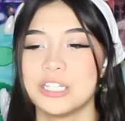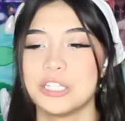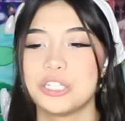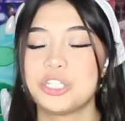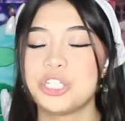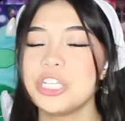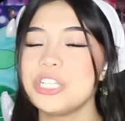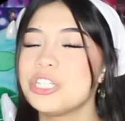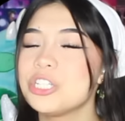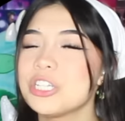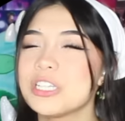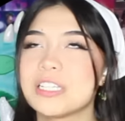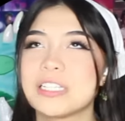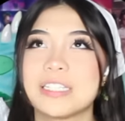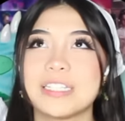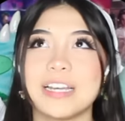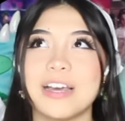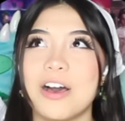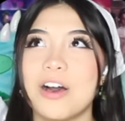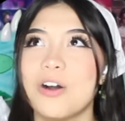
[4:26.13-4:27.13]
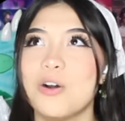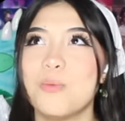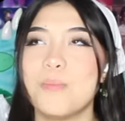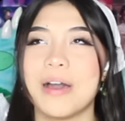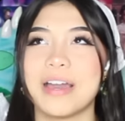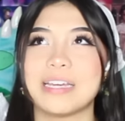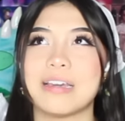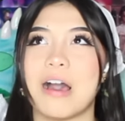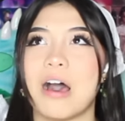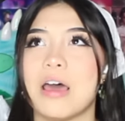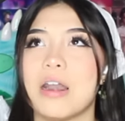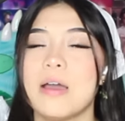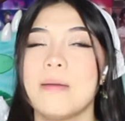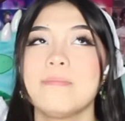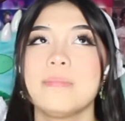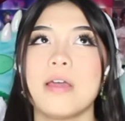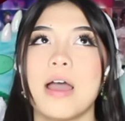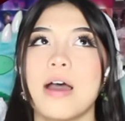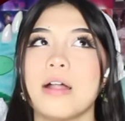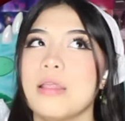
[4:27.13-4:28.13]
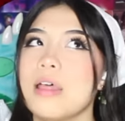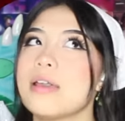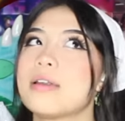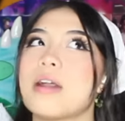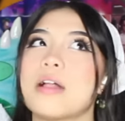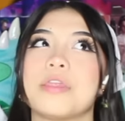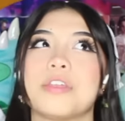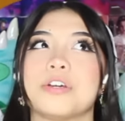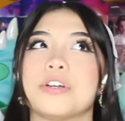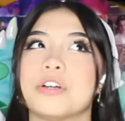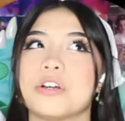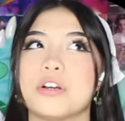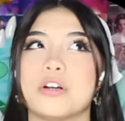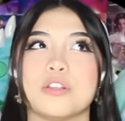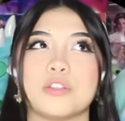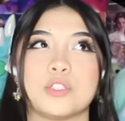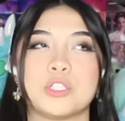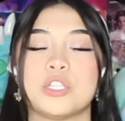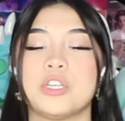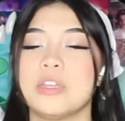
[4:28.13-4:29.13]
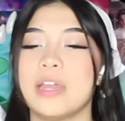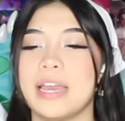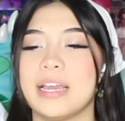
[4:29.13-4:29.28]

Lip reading: She's just, oh my god, I'm not like other girls to